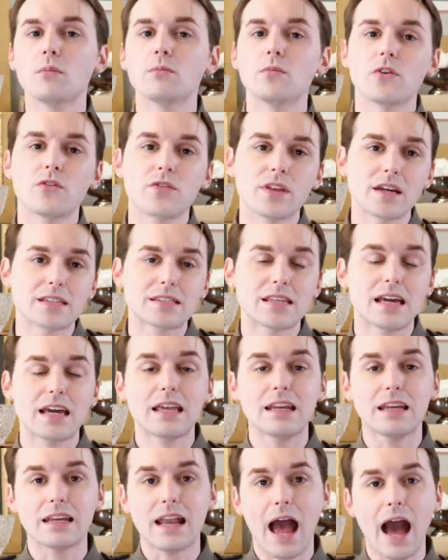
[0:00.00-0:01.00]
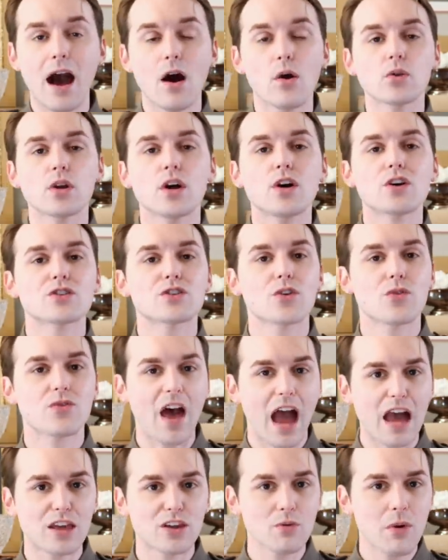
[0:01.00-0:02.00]
move things in and out so
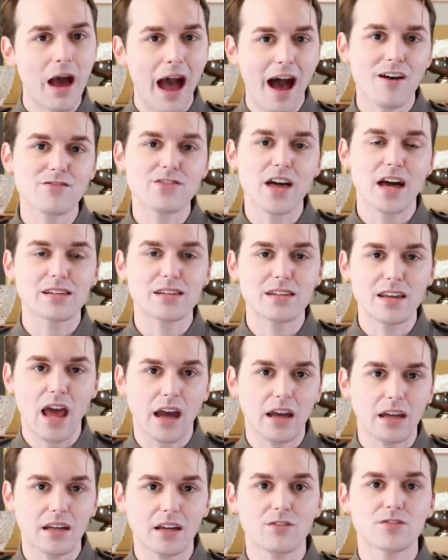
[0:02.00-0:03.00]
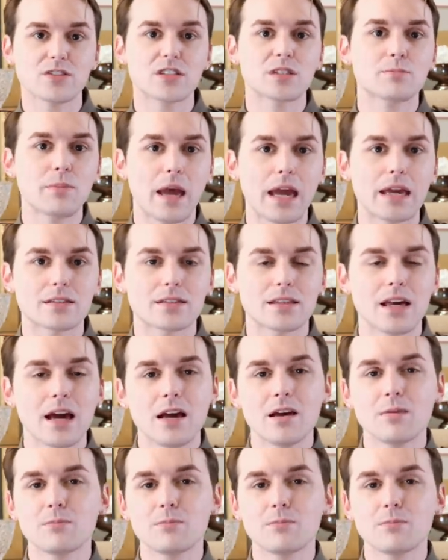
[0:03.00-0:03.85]
that you have that negative space.